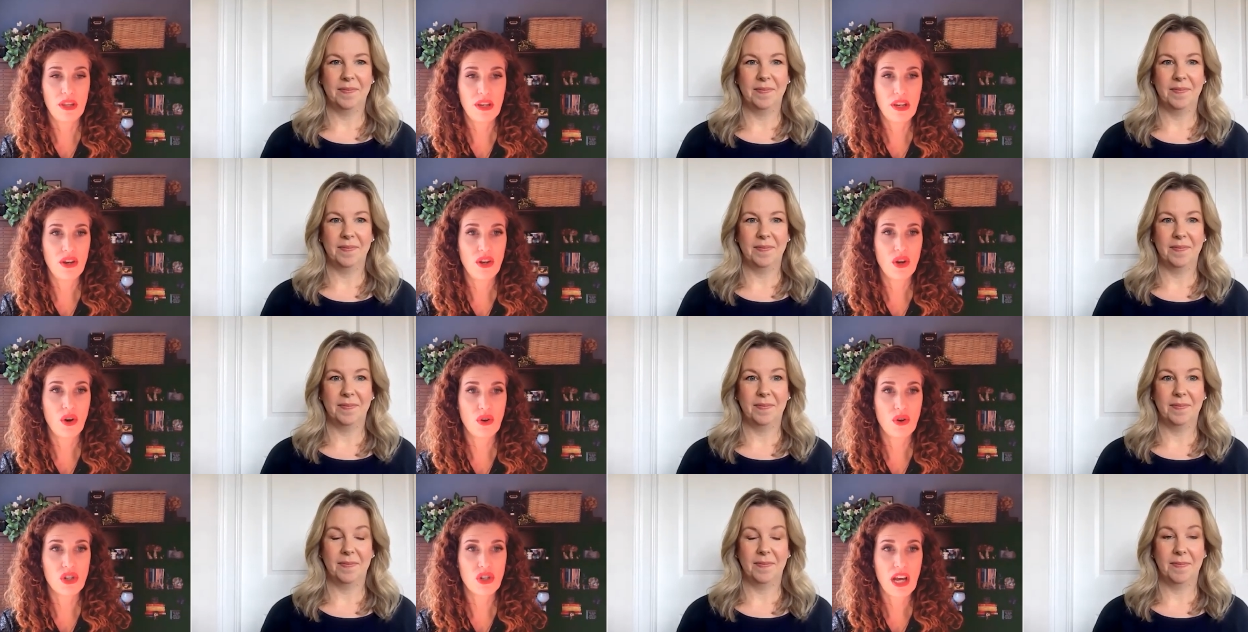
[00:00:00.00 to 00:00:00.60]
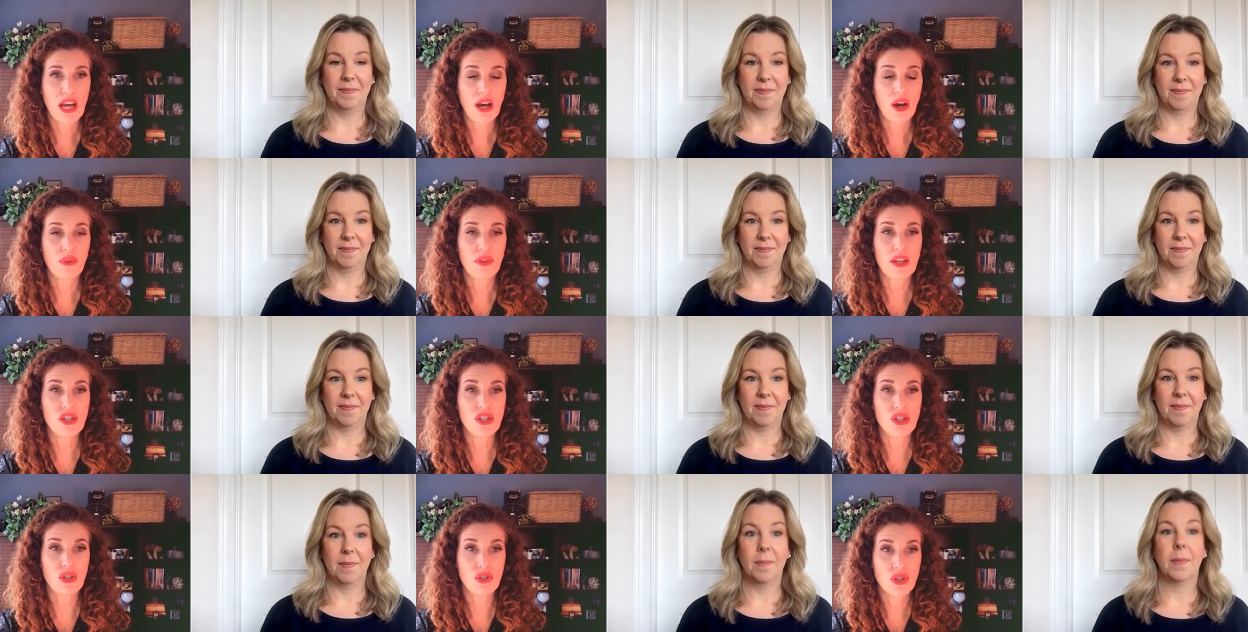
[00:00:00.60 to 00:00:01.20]
Speaker 1: with an adult child
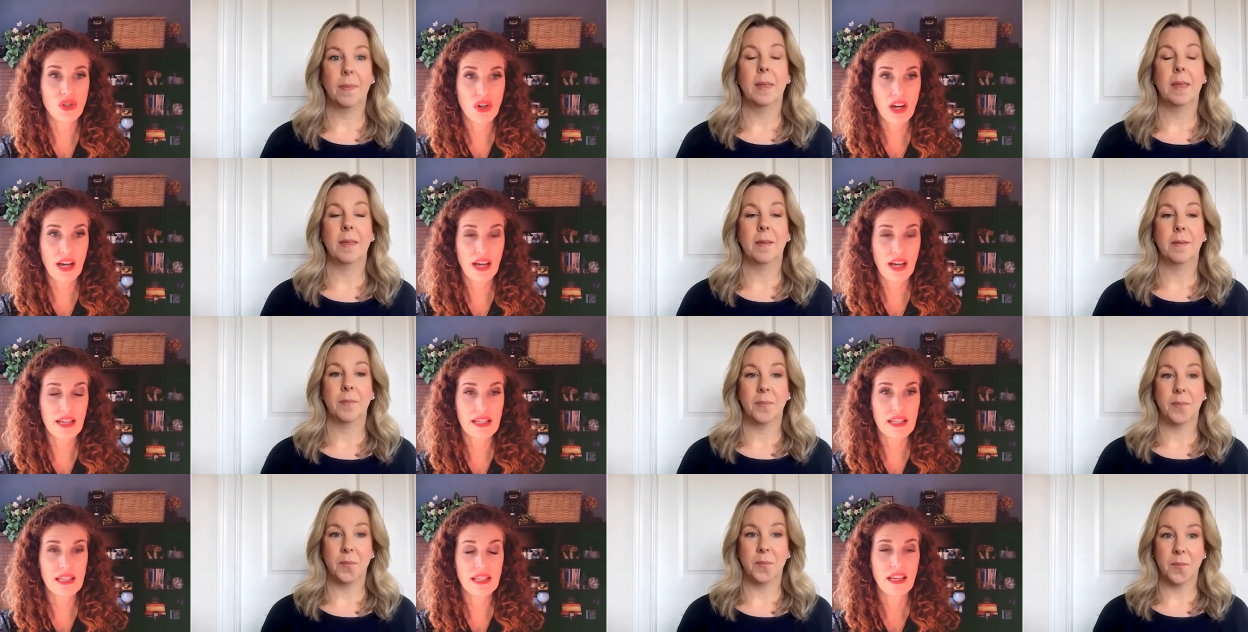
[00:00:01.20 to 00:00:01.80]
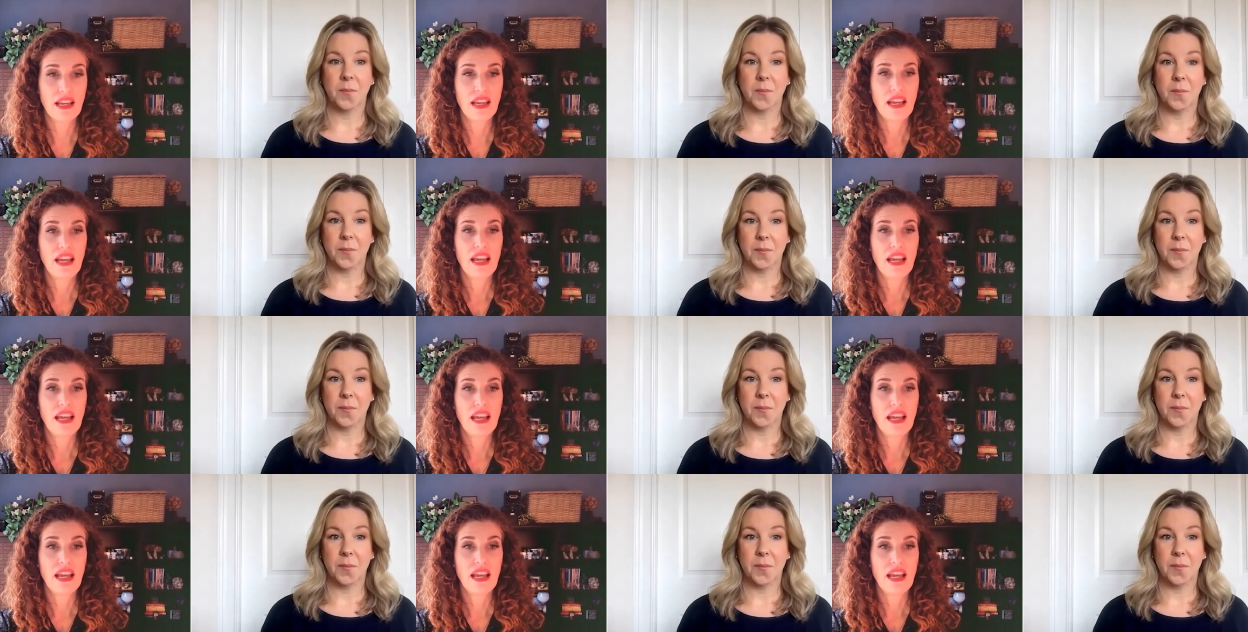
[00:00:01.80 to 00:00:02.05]
that you trust,